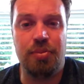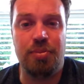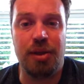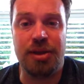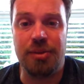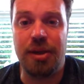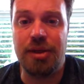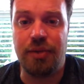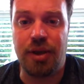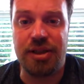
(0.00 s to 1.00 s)
brings about
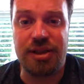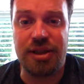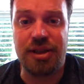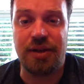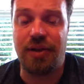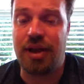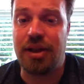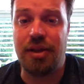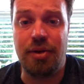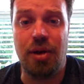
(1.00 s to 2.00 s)
the voices, is the fact
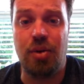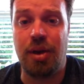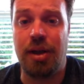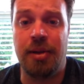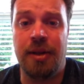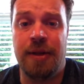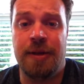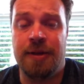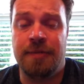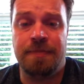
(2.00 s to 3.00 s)
that you don't want to
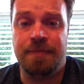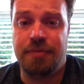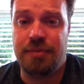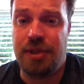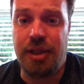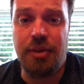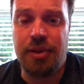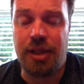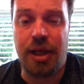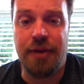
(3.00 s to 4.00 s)
deal
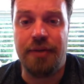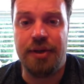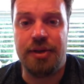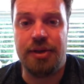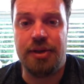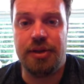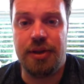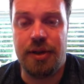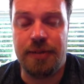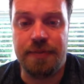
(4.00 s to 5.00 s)
with life. It's just
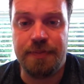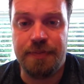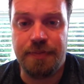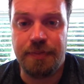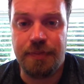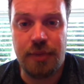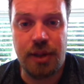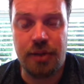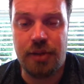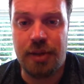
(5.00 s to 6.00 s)
the
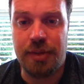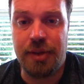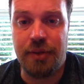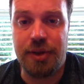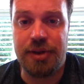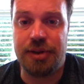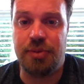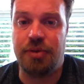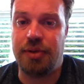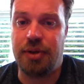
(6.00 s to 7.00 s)
voices
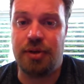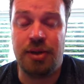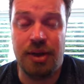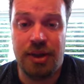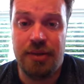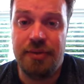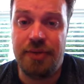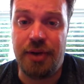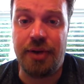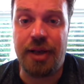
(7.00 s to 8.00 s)
will fill
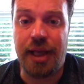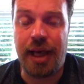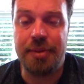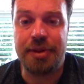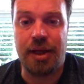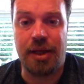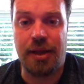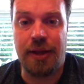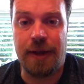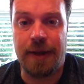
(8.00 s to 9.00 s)
in the gaps, kind of
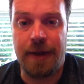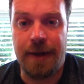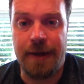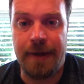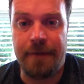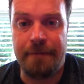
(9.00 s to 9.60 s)
thing. And